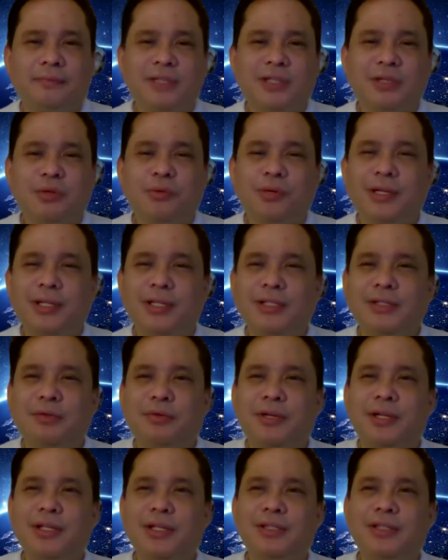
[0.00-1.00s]
Chester,
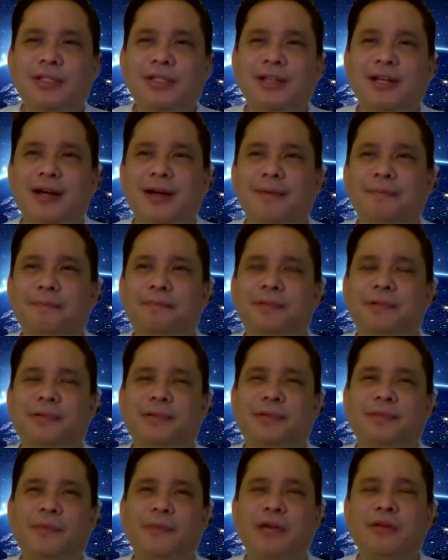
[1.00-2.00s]
what is the top?
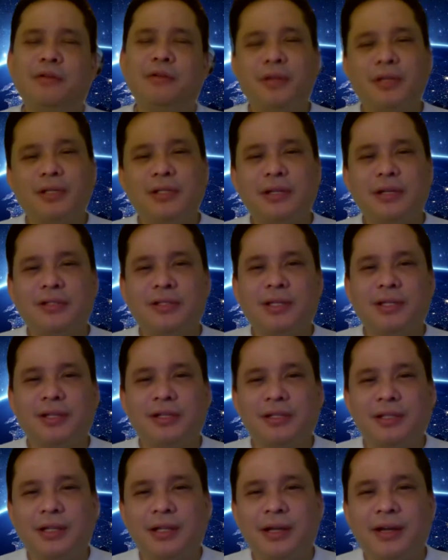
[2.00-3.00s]
I know there sounds like
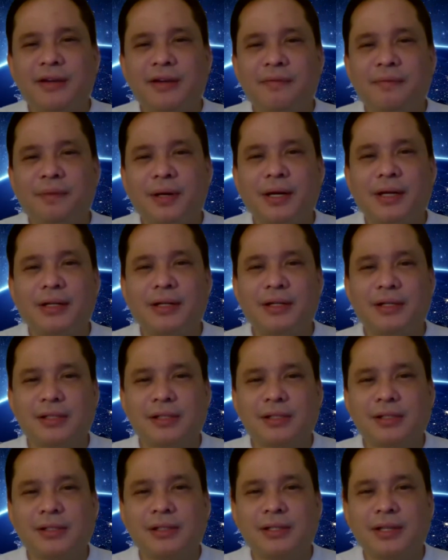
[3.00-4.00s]
there's a lot of products